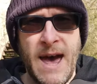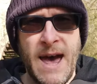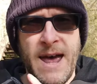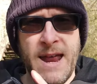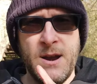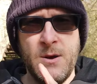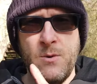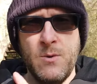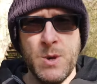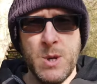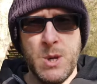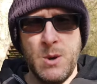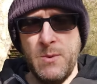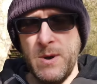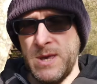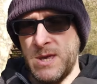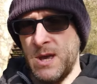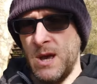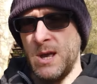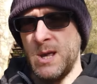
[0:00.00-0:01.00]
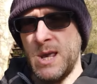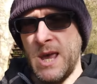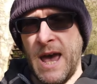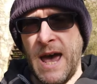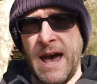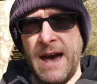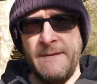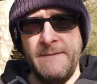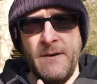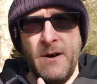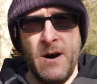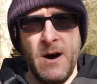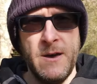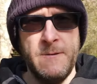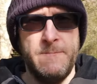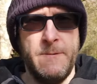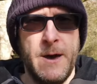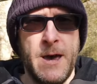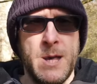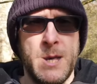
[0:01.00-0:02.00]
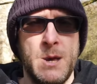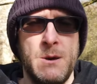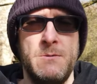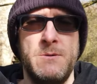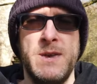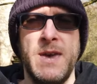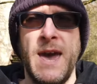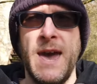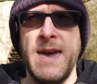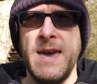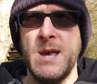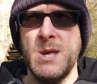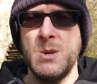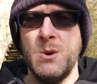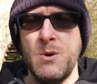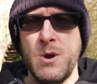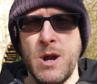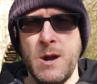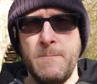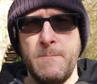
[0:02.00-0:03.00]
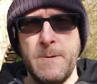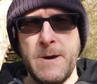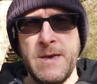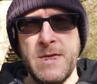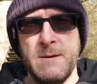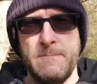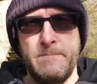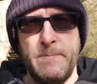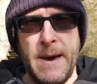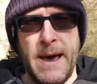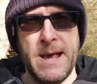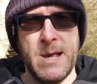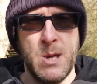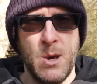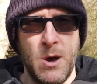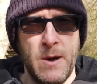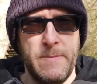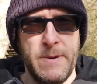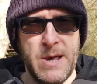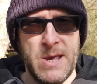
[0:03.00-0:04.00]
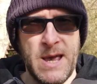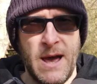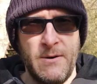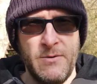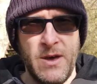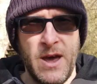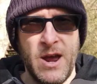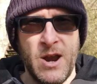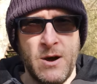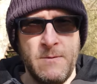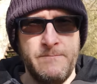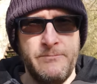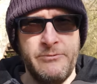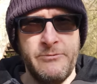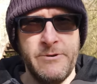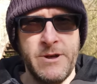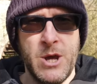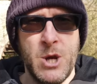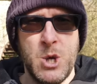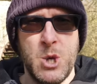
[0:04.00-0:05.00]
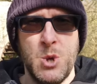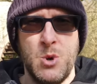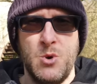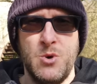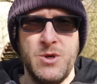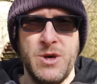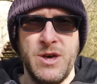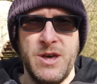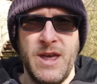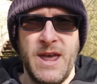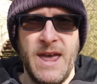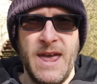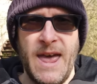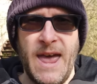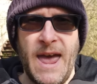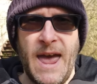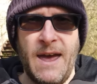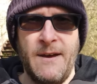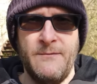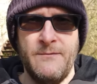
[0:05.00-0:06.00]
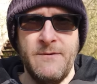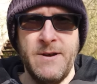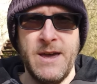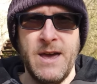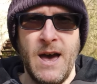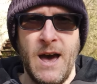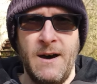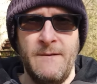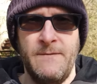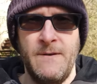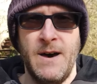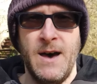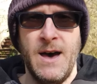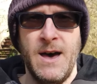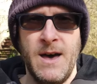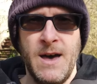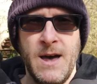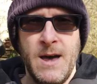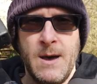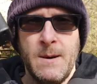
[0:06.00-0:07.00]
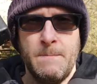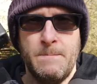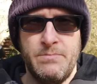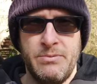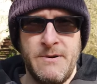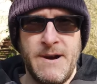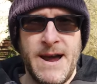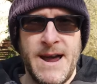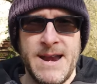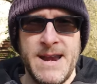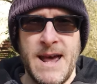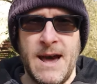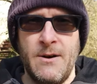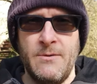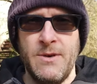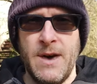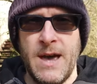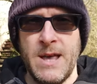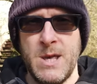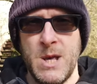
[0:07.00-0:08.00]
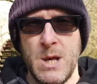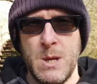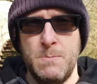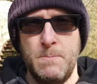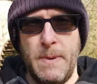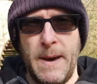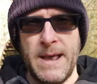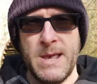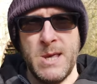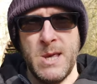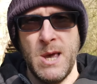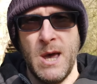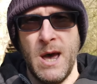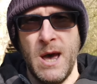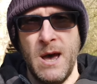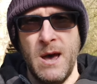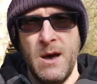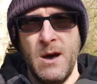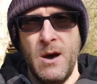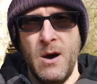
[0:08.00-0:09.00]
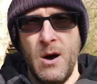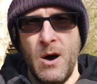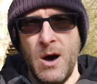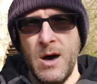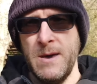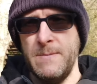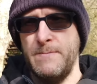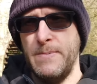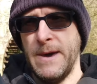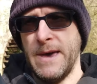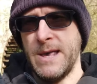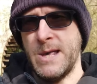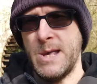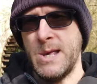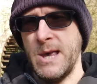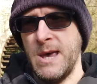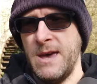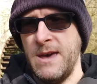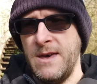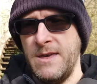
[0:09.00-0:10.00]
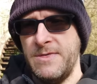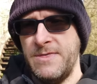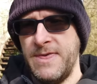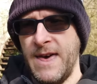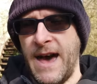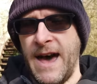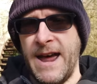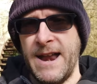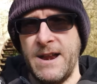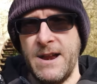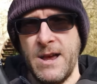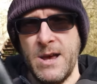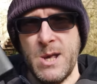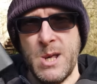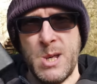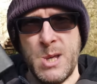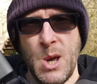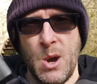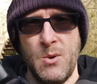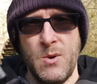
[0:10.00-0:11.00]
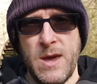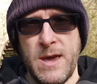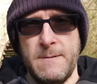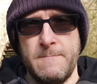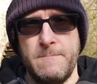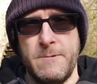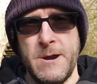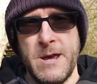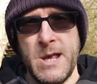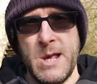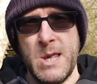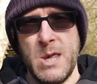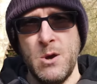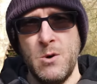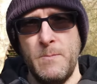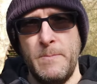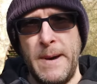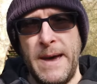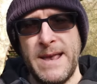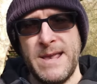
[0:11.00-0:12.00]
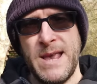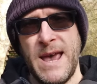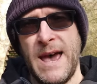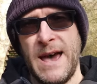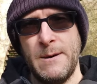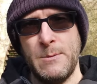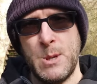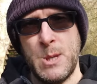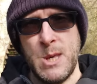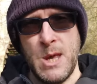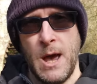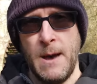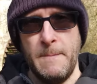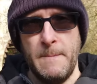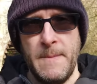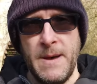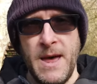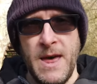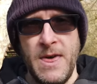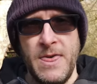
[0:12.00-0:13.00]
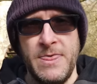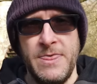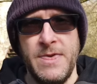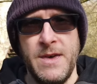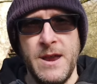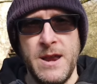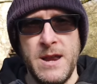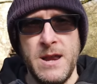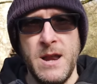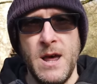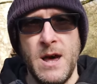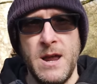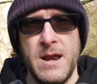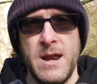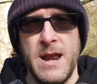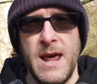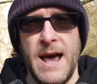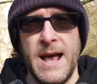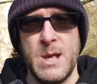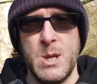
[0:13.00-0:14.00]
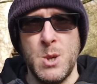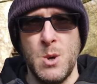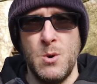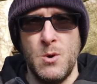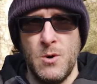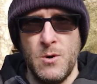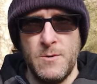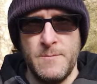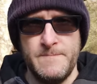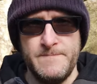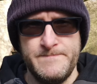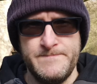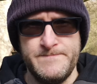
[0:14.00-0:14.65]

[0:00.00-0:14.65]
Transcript: And also it does have IBIS. Okay, it's not going to be the best IBIS out there, and I'm pretty sure that every other brand out there does better IBIS than Sony, but it's still better to have some than none at all.